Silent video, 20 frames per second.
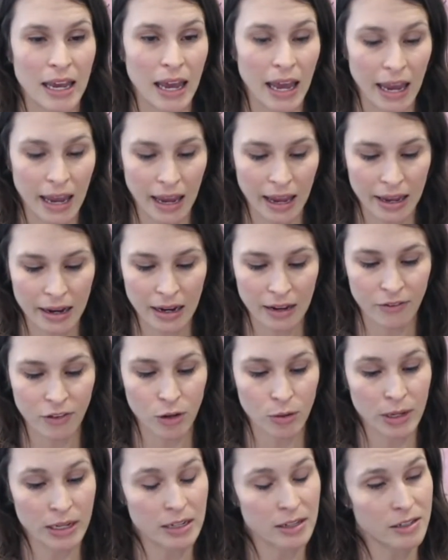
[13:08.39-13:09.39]
And if you
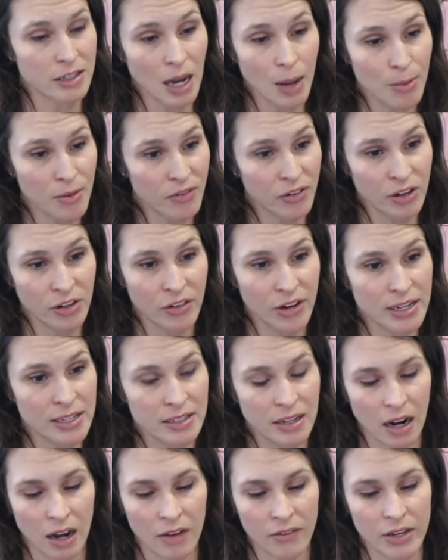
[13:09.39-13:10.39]
need to stop it for any
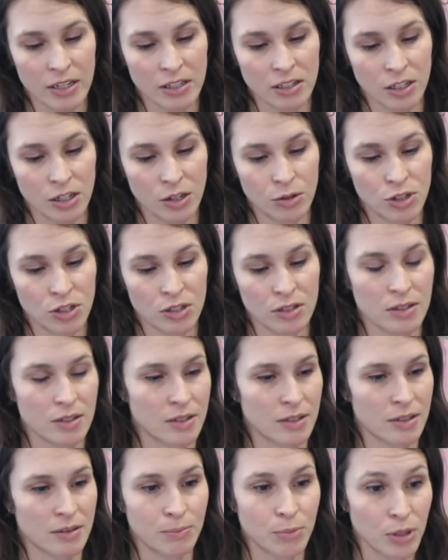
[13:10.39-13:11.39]
reason, obviously you
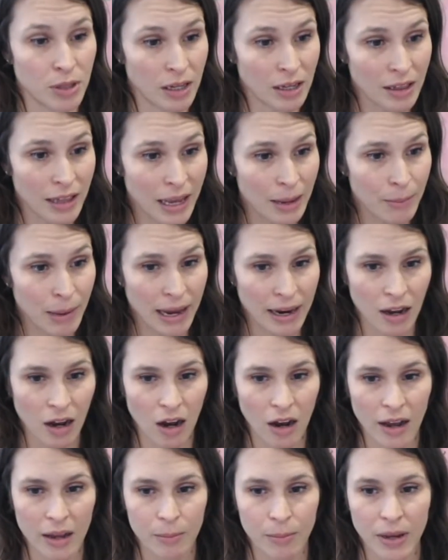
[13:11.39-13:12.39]
just put the clamp back on.